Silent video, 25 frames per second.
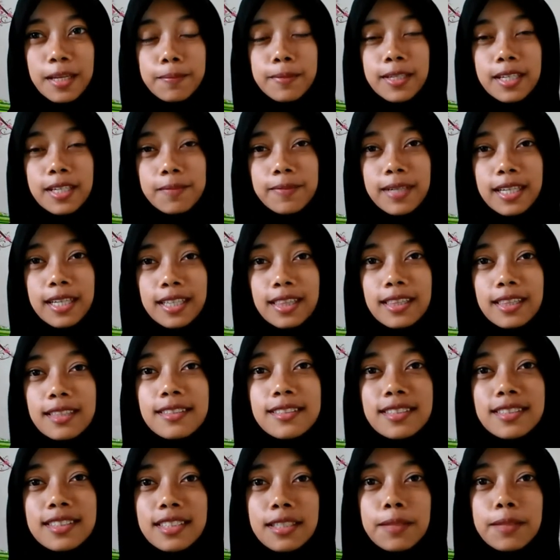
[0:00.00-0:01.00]
Benar bang?
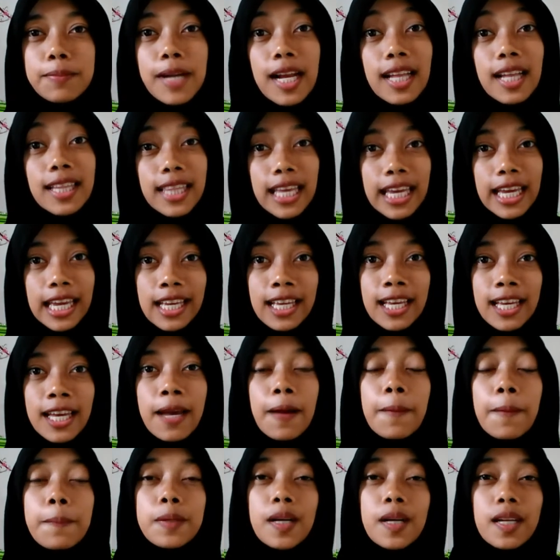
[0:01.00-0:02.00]
Jadi praktek,
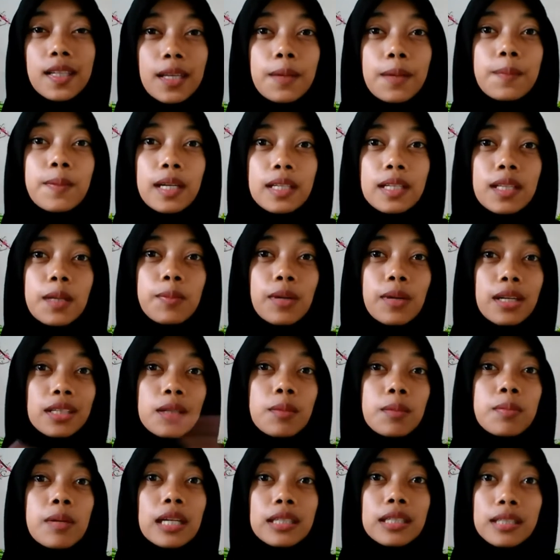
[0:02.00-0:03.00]
praktek, praktek,
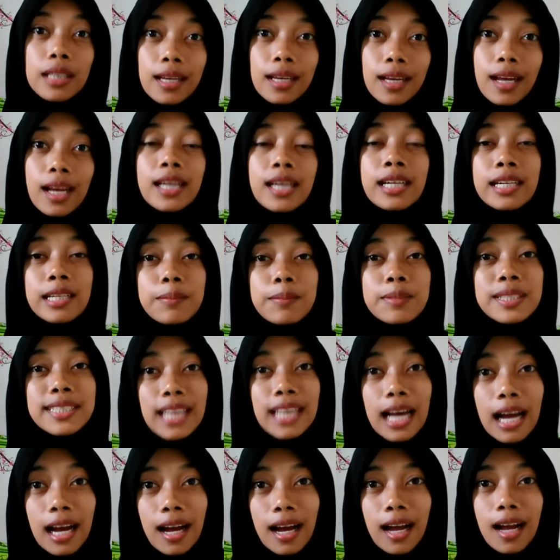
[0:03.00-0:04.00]
praktek, praktek. Akhirnya
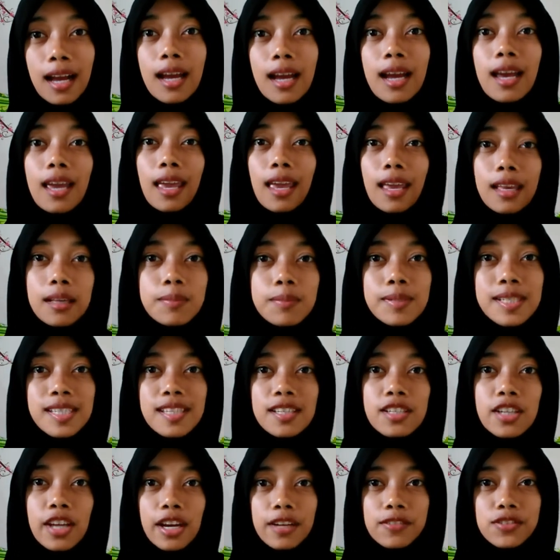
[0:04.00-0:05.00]
bisa. A, B,
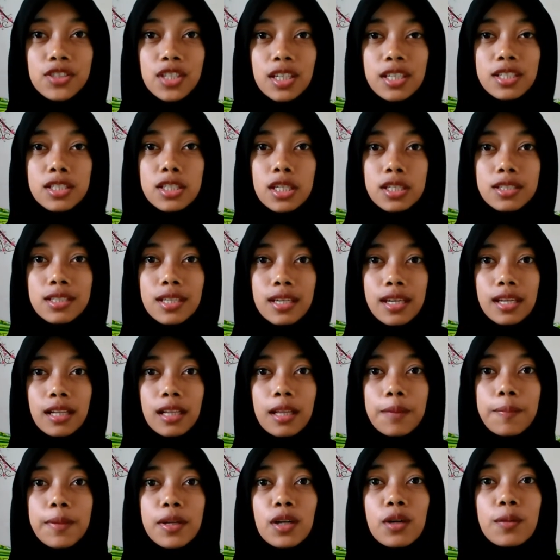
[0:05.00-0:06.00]
C, D, F, G, H, I, J, K,
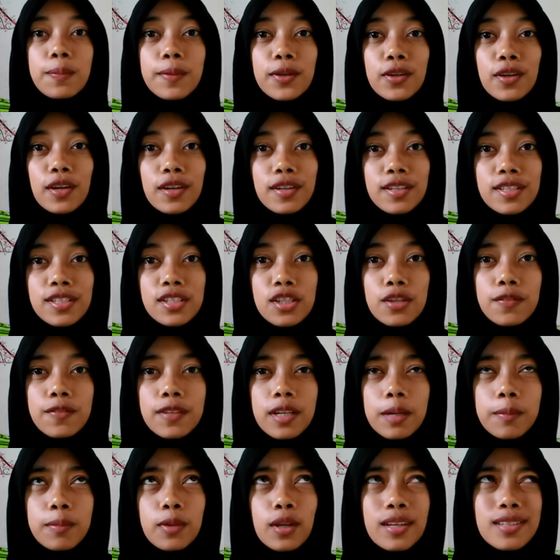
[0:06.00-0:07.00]
L, M, N, O, P, Q, R, S, T, U, V,
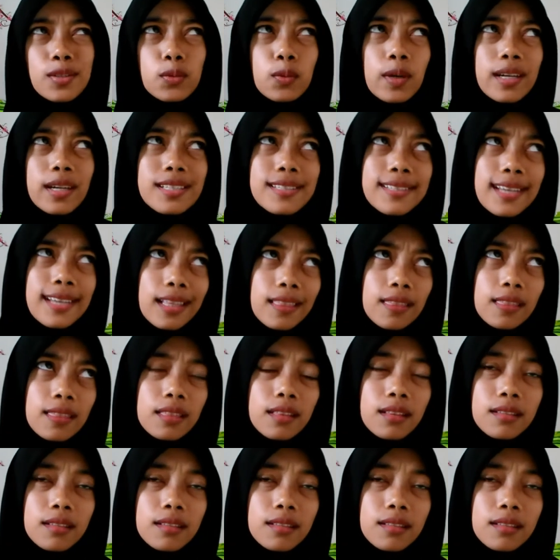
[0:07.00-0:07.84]
W, X, Y, Z.